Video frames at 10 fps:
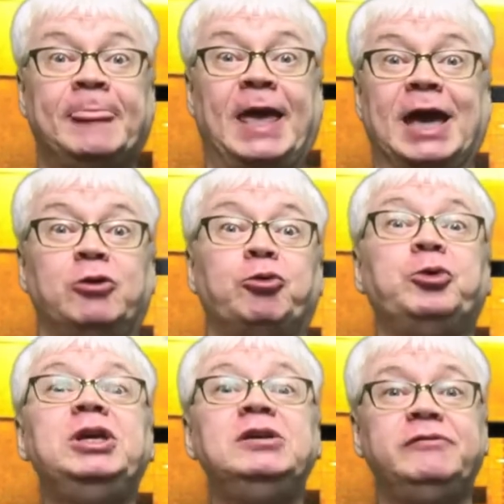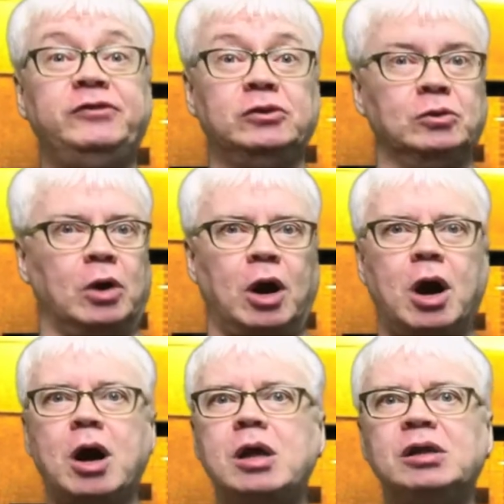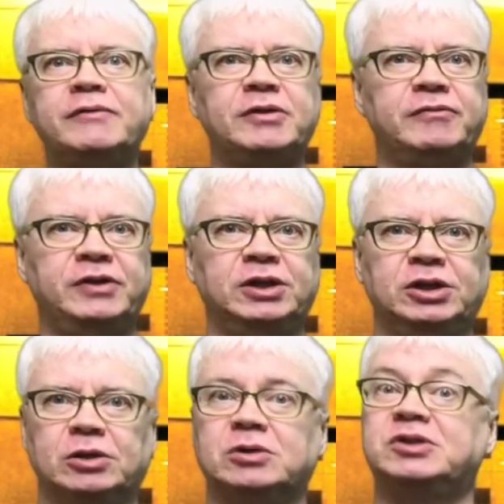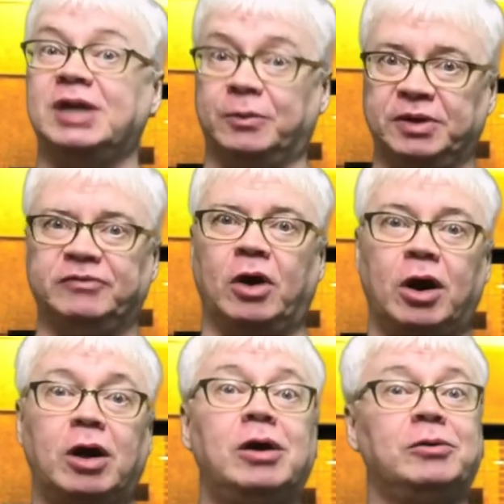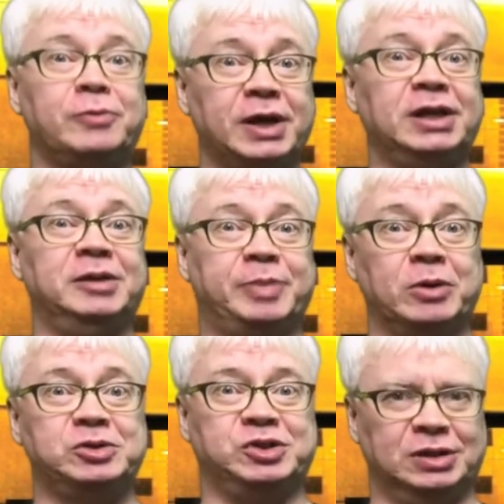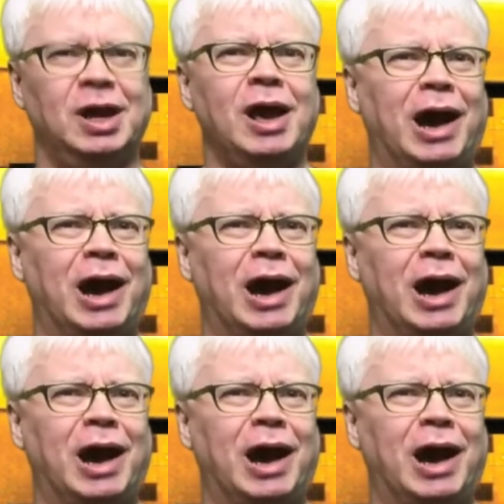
and review all of the videos that we've already posted.